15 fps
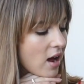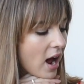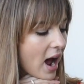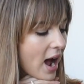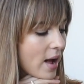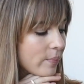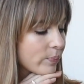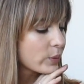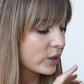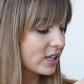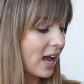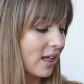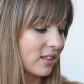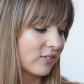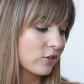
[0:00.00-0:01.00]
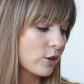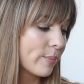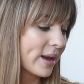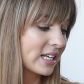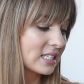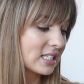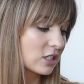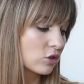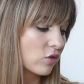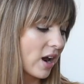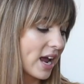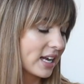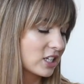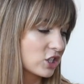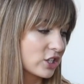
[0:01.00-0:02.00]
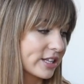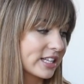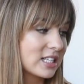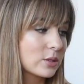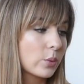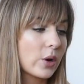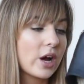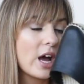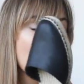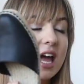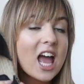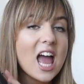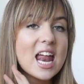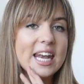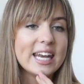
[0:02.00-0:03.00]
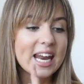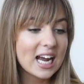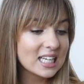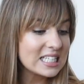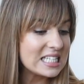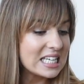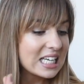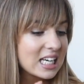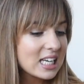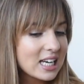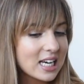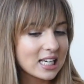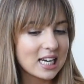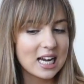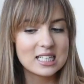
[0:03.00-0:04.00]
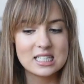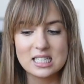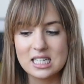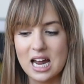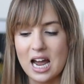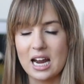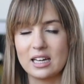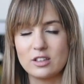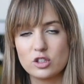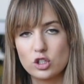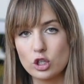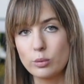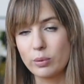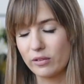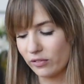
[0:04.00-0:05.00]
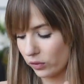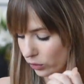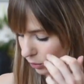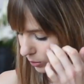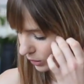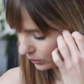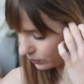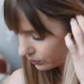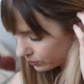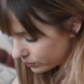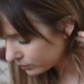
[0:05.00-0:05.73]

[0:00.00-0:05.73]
But yeah, they're from the basics range. So these were $19.99, super affordable.